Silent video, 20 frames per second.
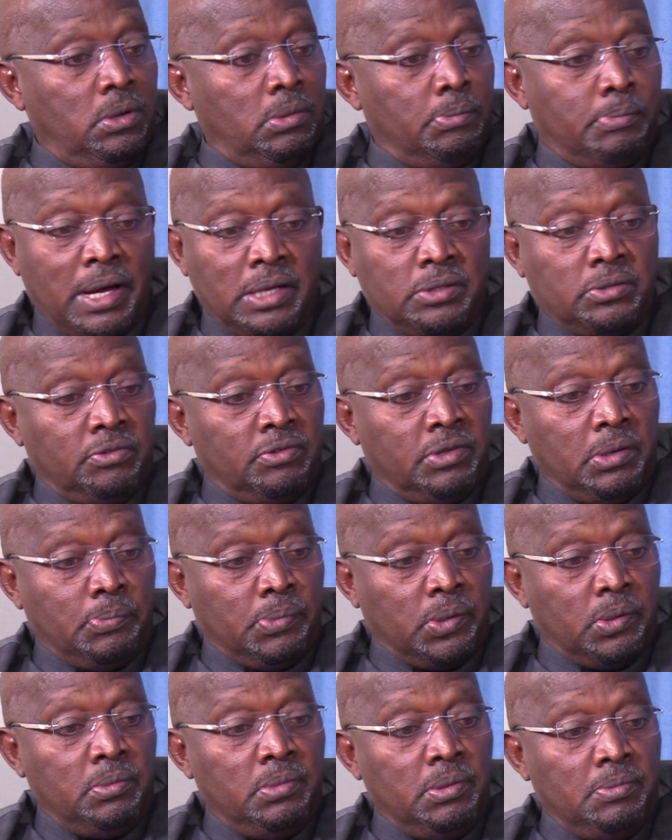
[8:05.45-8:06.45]
Part of the
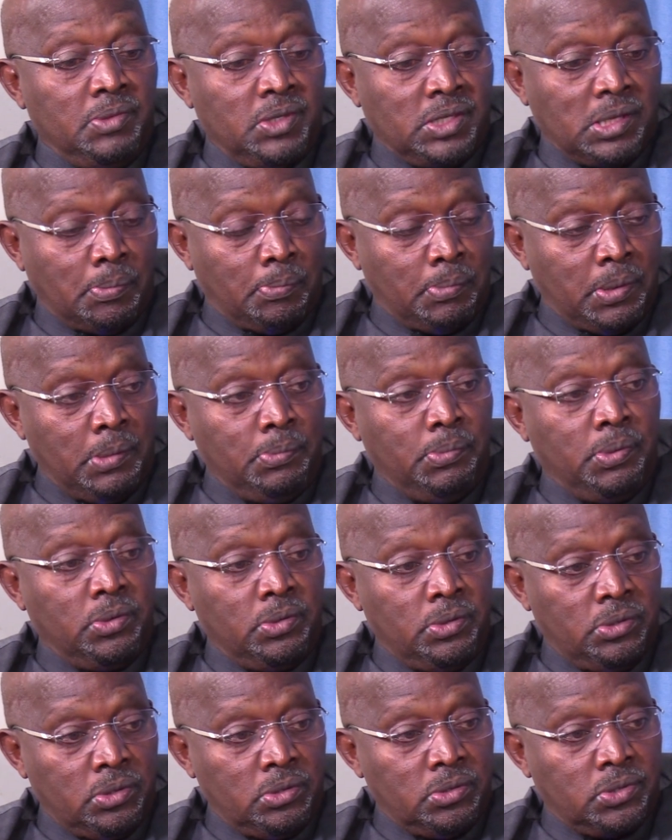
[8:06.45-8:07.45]
problem is that people
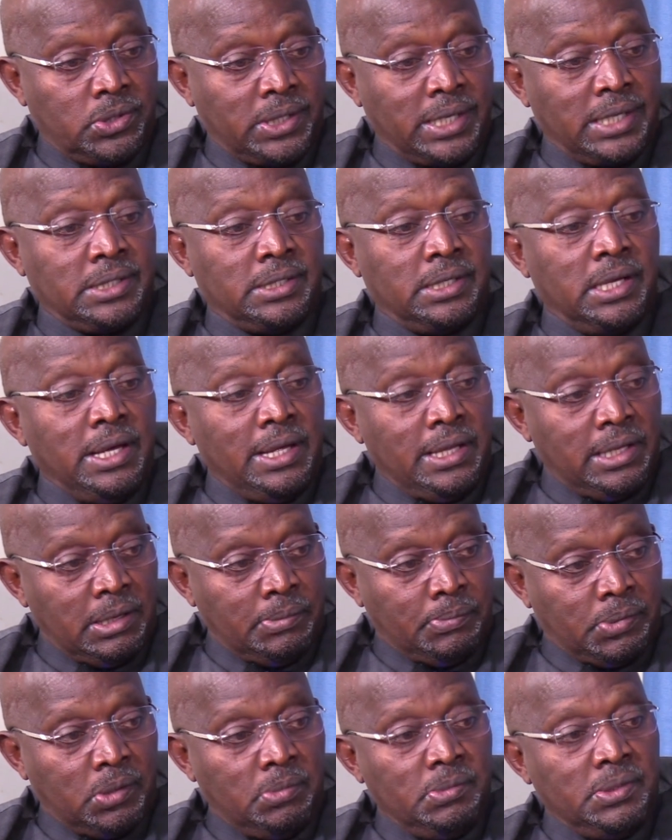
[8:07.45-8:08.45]
don't trust the
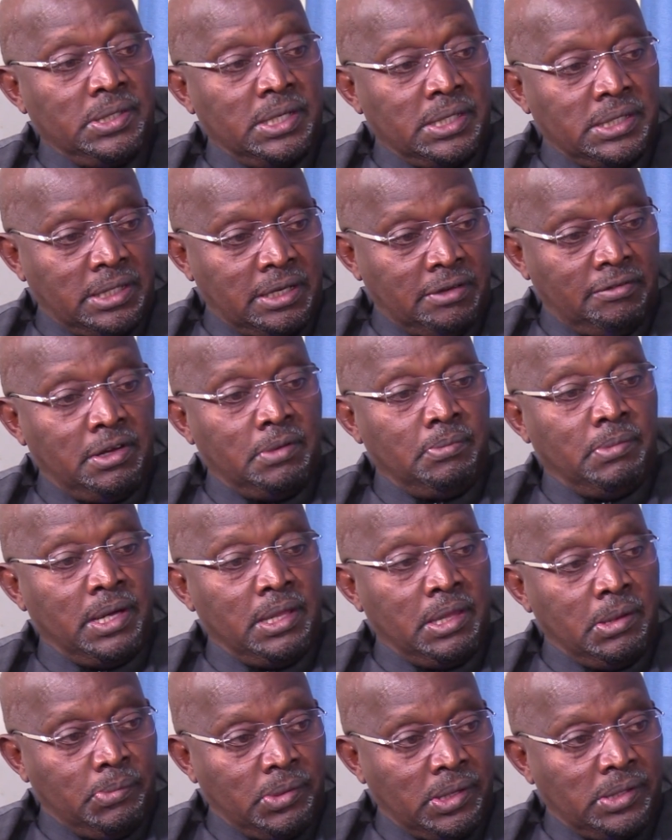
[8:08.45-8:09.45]
promises given by
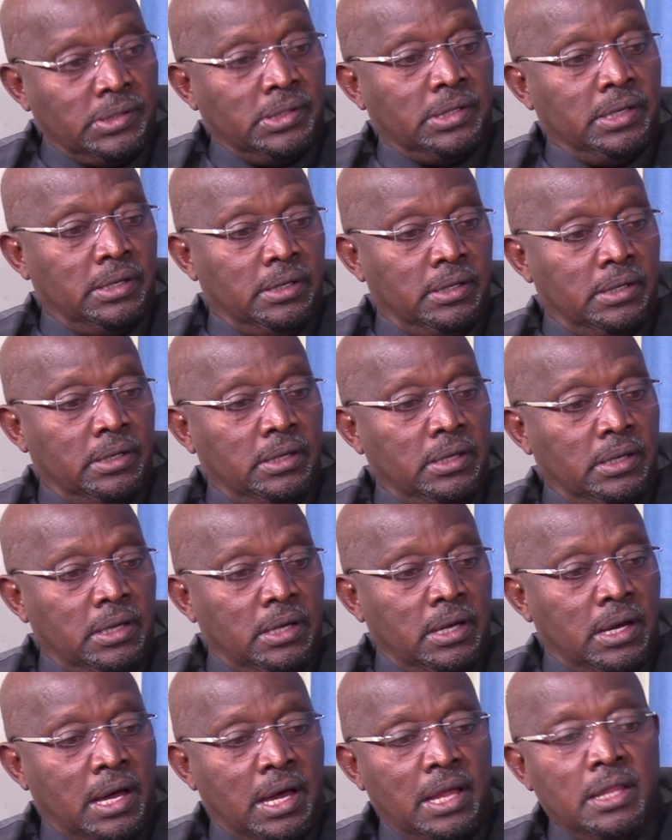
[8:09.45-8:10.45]
the president.
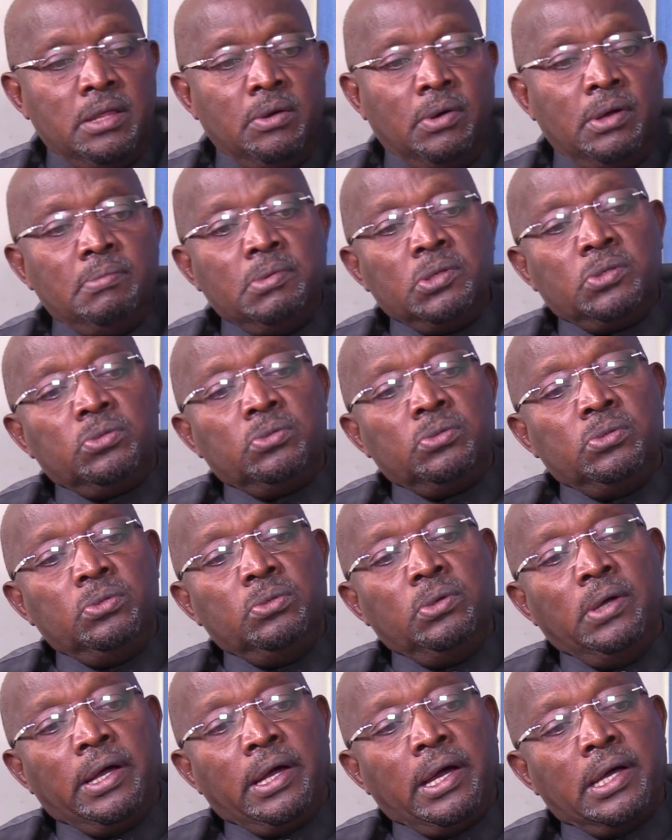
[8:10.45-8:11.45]
And they were able to
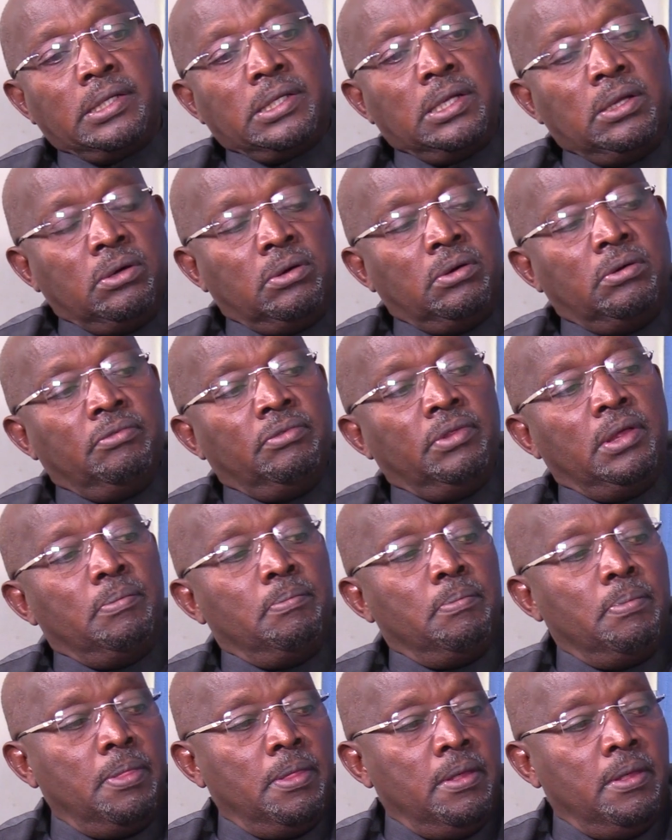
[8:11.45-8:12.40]
do a catalog of them.